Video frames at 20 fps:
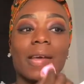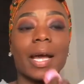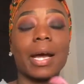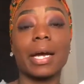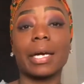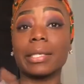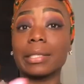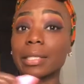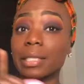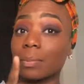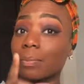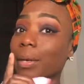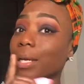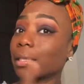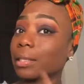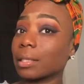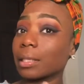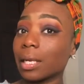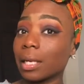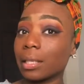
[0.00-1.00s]
All right,
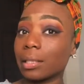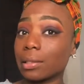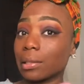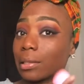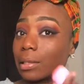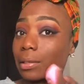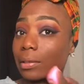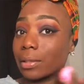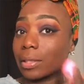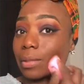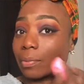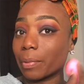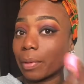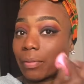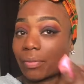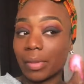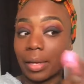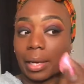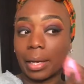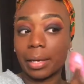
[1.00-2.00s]
despite the color though, it's
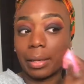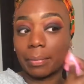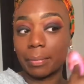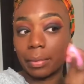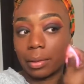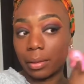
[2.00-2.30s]
worth the hype.